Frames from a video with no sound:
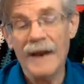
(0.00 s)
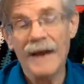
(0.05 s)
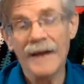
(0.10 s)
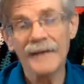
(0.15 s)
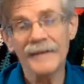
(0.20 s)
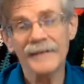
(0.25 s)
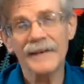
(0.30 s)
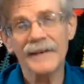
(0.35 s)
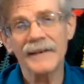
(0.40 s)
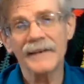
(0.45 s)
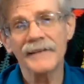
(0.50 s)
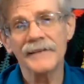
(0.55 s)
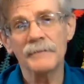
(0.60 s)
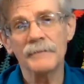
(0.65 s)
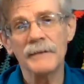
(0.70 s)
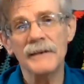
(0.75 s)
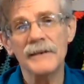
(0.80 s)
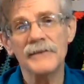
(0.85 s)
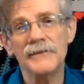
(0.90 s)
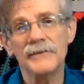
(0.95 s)
And the second
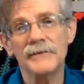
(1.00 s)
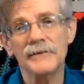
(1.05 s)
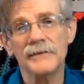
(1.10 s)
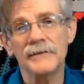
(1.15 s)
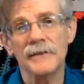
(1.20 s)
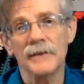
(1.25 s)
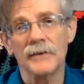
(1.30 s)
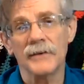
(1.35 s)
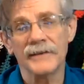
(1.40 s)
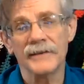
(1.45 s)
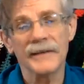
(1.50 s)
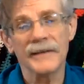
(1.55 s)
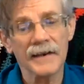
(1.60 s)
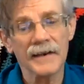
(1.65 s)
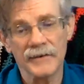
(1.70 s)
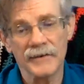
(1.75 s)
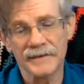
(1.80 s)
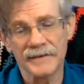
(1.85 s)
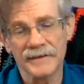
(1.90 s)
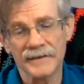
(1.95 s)
speech, or the
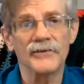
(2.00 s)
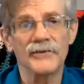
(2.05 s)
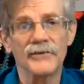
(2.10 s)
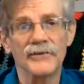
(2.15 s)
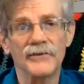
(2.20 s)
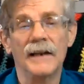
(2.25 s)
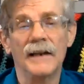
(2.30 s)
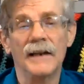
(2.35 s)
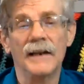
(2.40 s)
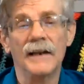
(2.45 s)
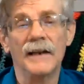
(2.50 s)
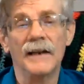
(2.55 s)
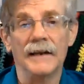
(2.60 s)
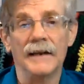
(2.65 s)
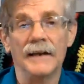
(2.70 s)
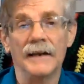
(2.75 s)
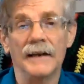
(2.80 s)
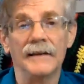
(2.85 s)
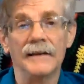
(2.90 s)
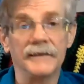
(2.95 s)
second discussion,
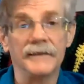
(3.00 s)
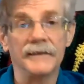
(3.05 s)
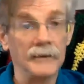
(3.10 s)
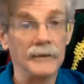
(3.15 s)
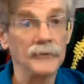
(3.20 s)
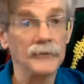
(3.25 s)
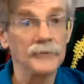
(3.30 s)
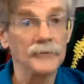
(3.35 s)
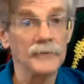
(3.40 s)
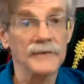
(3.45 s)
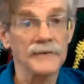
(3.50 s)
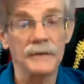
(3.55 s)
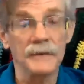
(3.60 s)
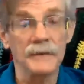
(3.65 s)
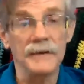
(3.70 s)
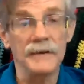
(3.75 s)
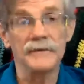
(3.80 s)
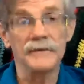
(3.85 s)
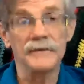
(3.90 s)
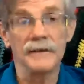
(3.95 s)
deals with a
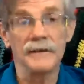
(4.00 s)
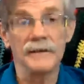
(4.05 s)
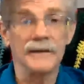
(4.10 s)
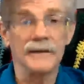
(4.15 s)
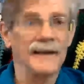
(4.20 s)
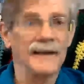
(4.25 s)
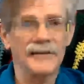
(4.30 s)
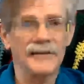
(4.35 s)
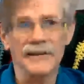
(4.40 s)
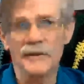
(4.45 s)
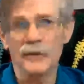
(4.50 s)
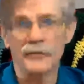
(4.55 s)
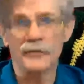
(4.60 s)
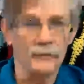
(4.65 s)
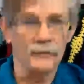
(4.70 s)
speech, and it actually deals with a